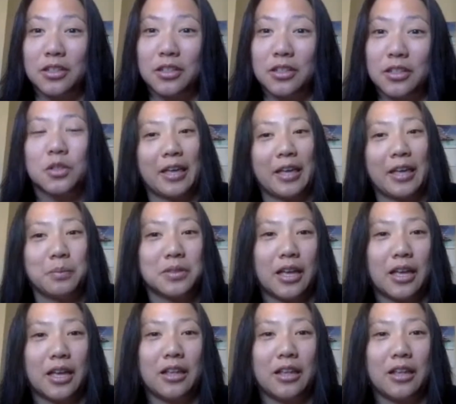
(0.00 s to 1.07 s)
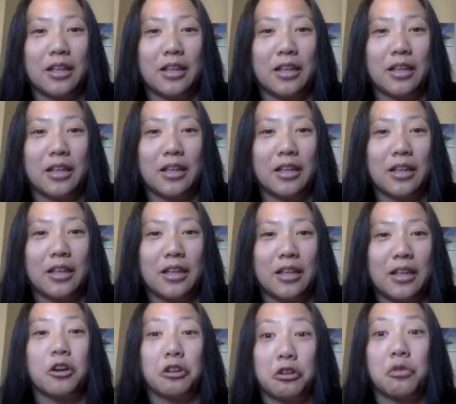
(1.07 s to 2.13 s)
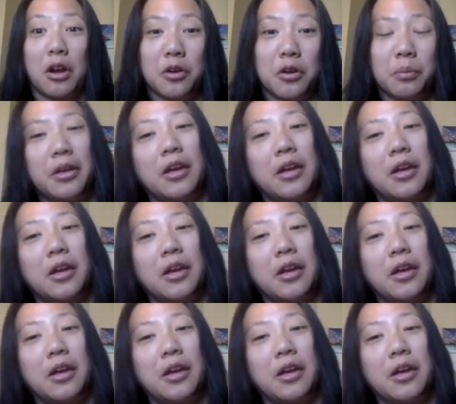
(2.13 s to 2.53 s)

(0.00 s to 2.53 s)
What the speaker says: games that are great for once in a while.